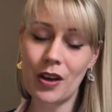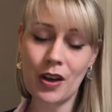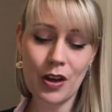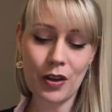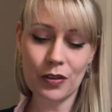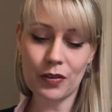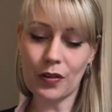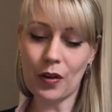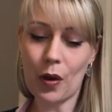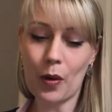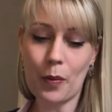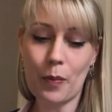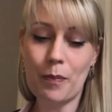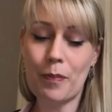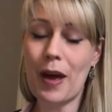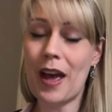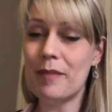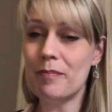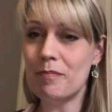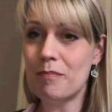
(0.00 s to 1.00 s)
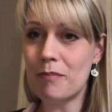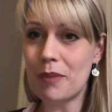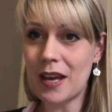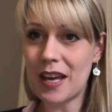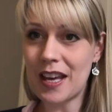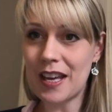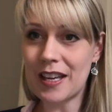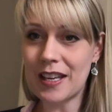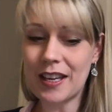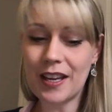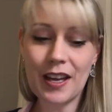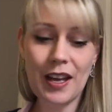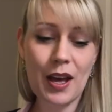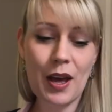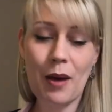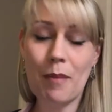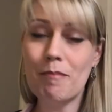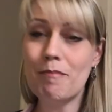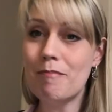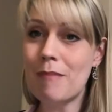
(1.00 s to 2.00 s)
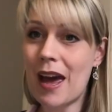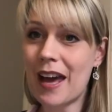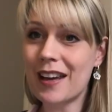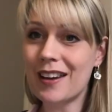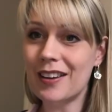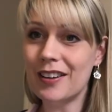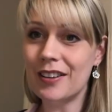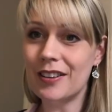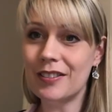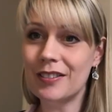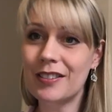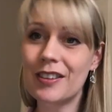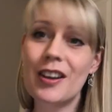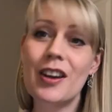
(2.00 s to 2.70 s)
So, Ben B, Megan,